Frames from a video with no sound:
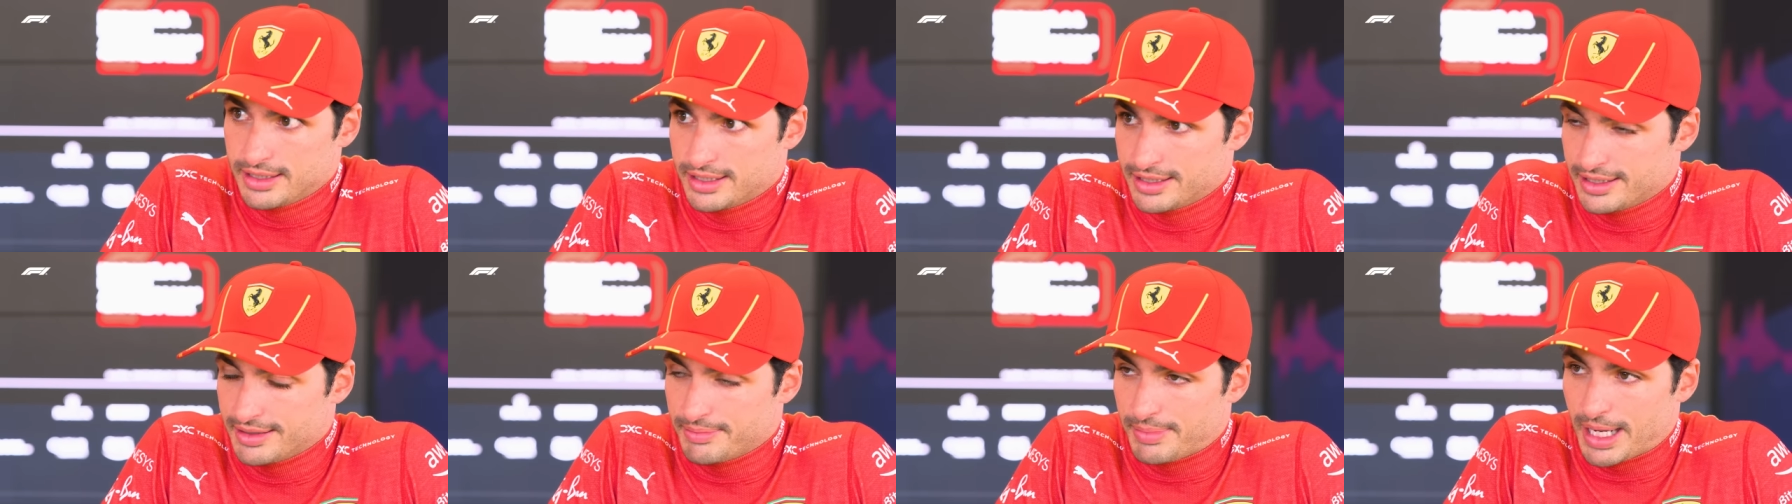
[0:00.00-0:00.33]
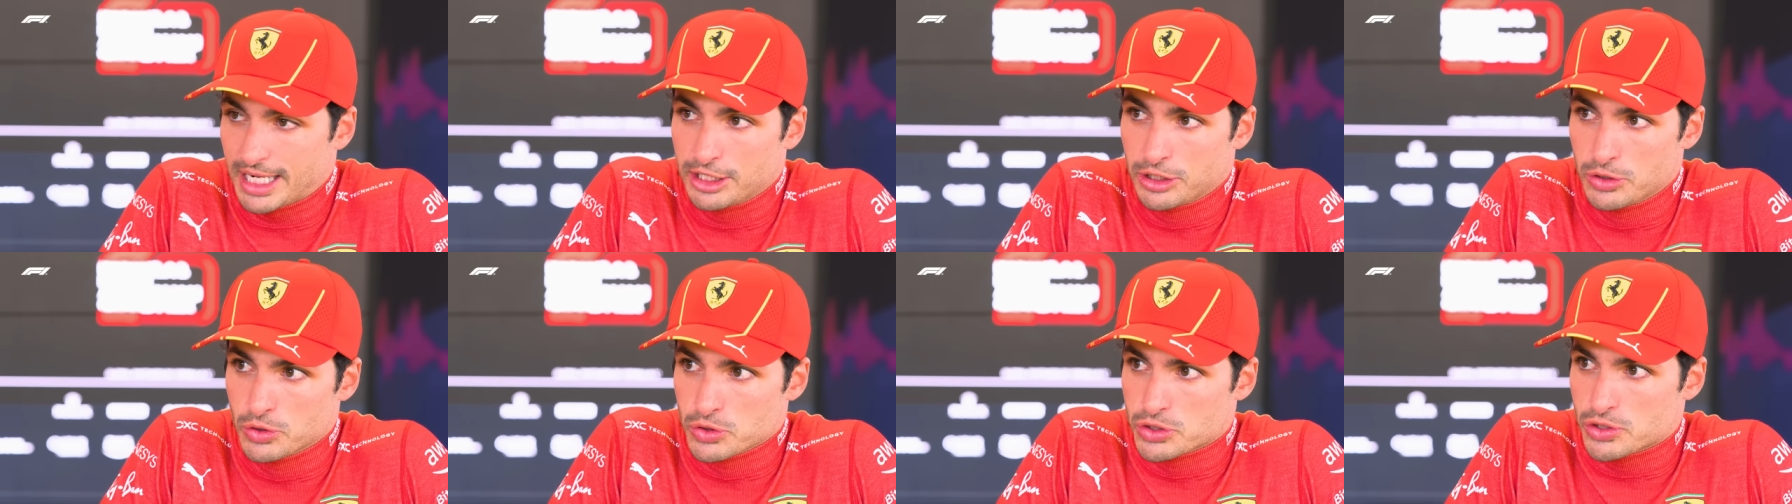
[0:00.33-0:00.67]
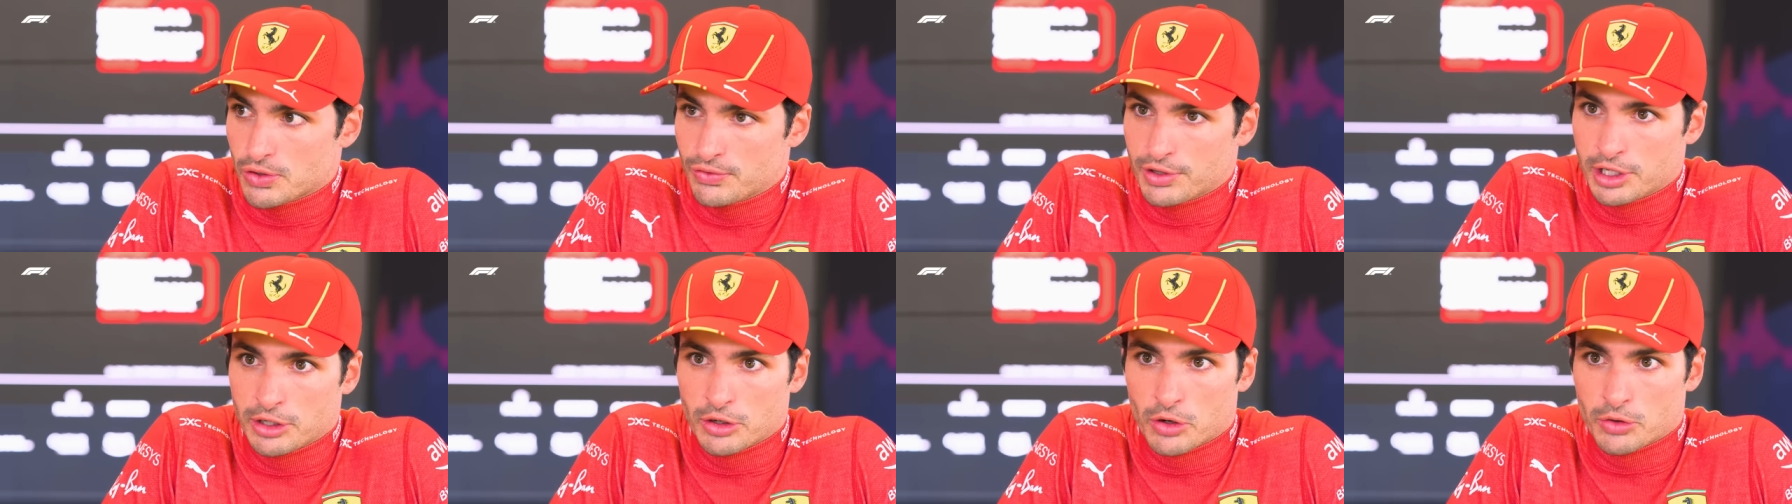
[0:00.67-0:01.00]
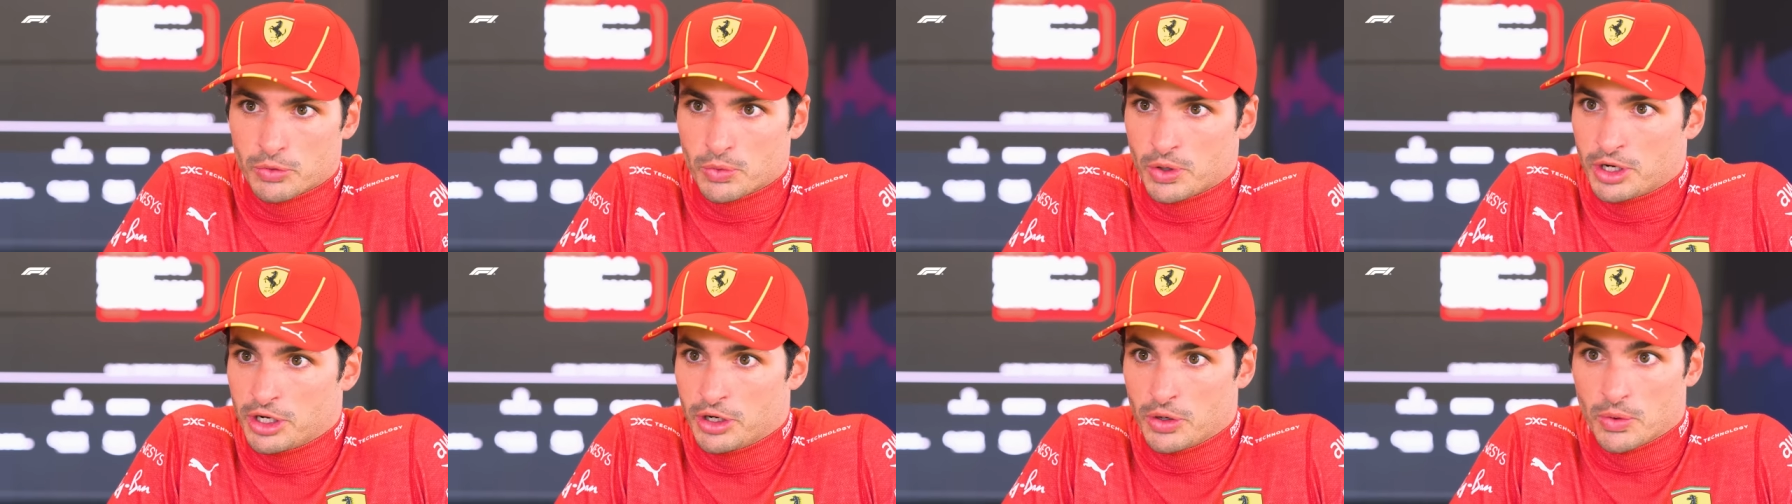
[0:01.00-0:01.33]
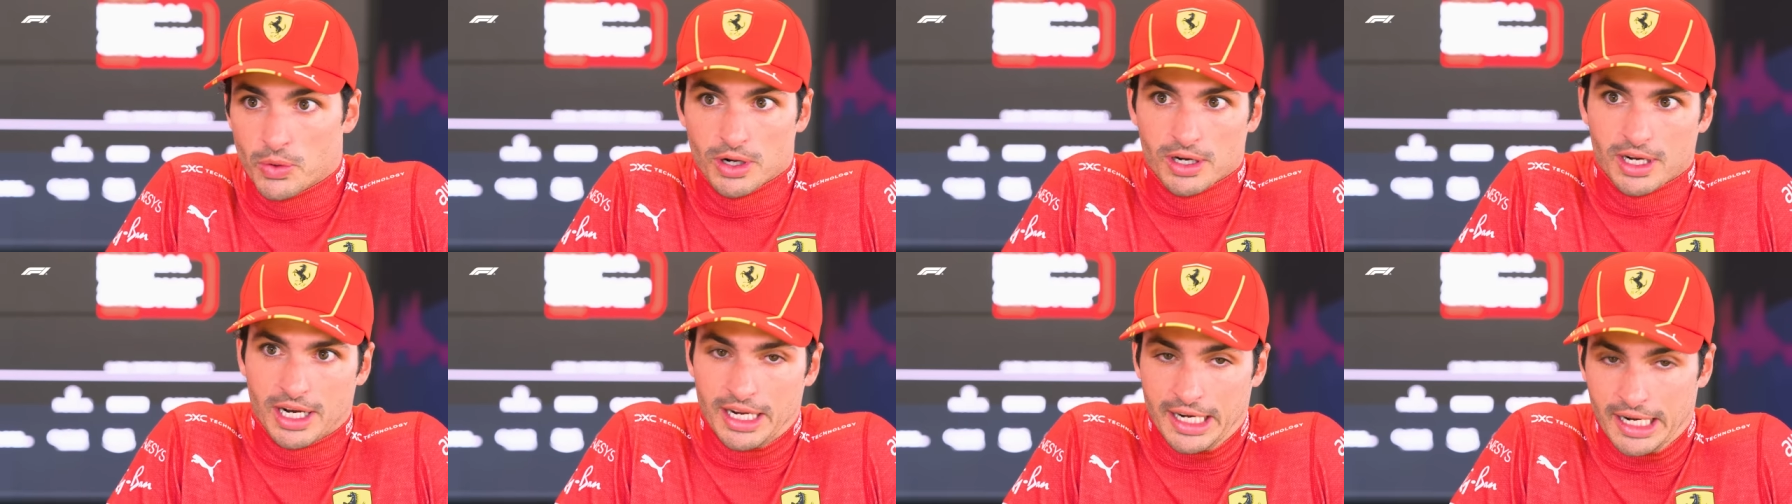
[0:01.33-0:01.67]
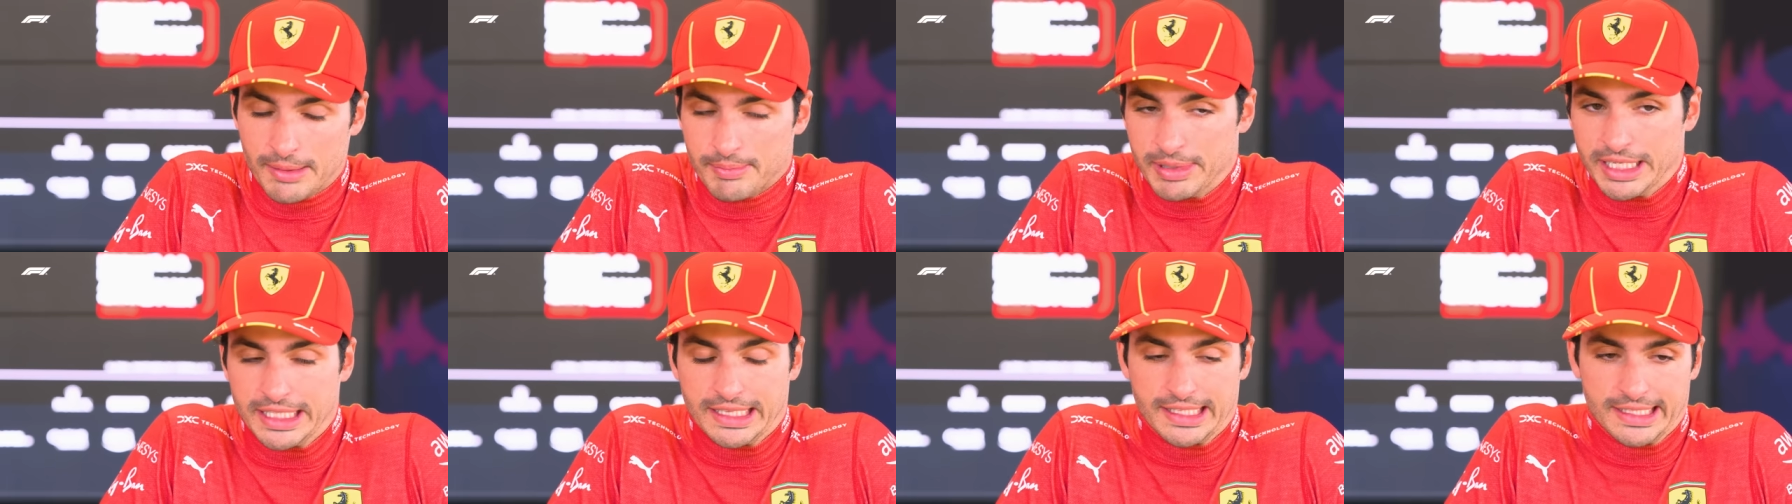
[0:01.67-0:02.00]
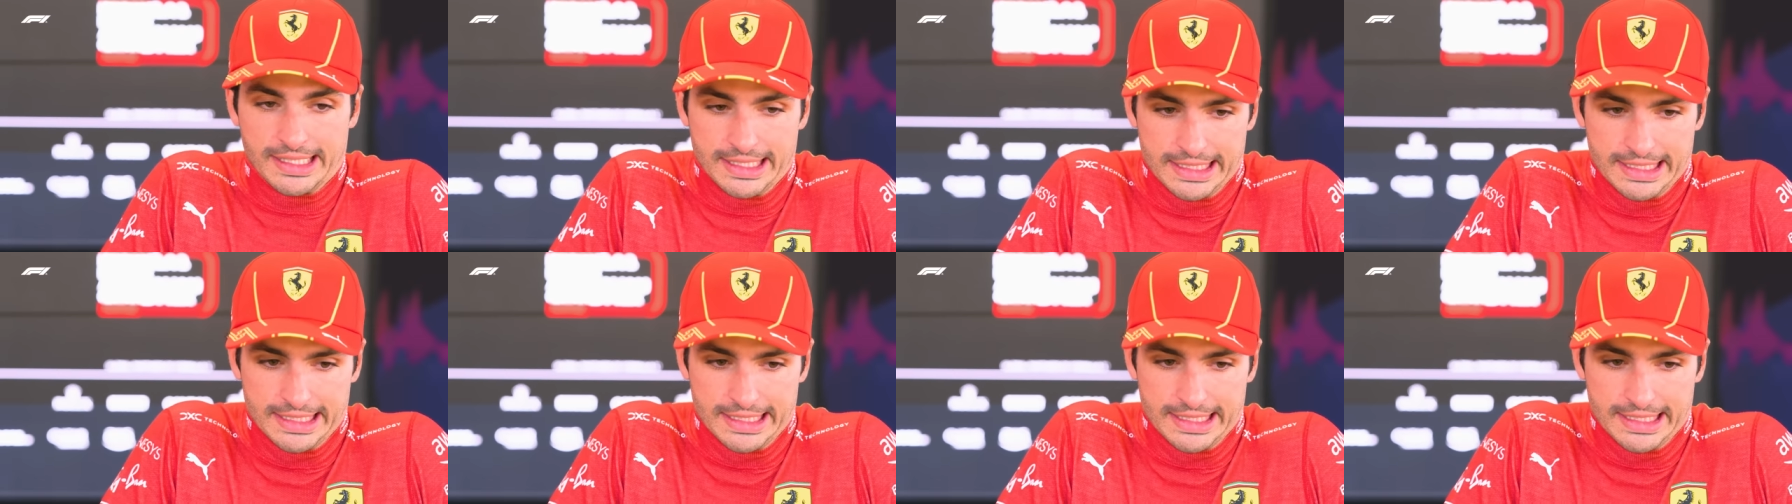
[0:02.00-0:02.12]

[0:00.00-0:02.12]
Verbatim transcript: uh, bad news of the non-renewal and a bit